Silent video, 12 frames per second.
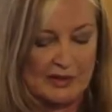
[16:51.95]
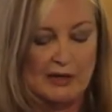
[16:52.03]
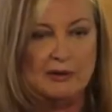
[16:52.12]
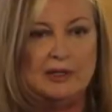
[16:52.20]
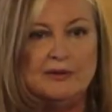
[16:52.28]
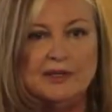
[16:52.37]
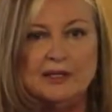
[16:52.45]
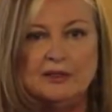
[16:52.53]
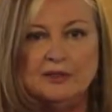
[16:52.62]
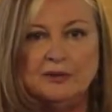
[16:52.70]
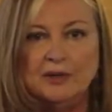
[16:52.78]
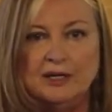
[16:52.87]
They're living
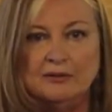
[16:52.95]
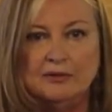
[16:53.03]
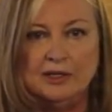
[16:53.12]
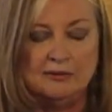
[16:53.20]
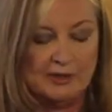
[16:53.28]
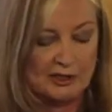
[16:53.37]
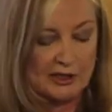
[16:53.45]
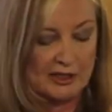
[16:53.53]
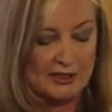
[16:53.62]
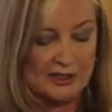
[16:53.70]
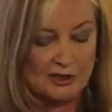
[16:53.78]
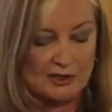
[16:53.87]
in UN in wretched
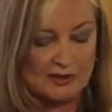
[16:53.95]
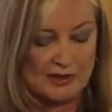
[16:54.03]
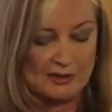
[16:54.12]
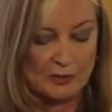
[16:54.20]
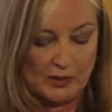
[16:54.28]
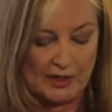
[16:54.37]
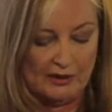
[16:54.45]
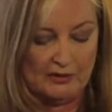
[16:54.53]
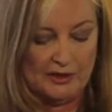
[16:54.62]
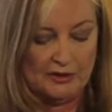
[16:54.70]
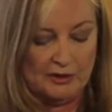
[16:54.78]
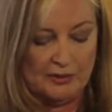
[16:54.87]
conditions as well,
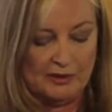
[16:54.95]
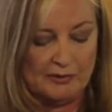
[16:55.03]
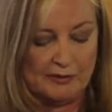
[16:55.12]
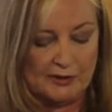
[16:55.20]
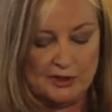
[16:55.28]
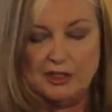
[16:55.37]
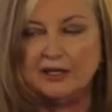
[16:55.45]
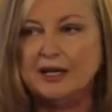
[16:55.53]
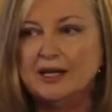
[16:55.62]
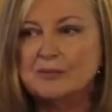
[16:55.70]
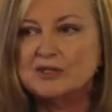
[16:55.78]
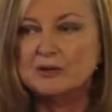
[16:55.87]
in UN refugee
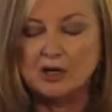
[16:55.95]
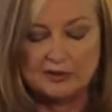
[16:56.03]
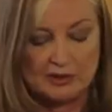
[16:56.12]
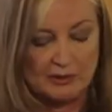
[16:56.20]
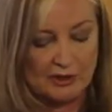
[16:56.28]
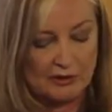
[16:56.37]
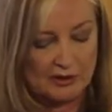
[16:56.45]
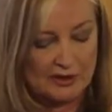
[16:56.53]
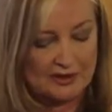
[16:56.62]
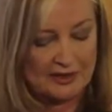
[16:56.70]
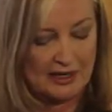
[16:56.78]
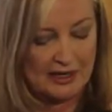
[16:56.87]
camps, also in
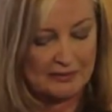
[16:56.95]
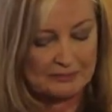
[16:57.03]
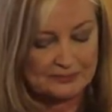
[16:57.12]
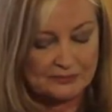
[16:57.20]
Kurdistan.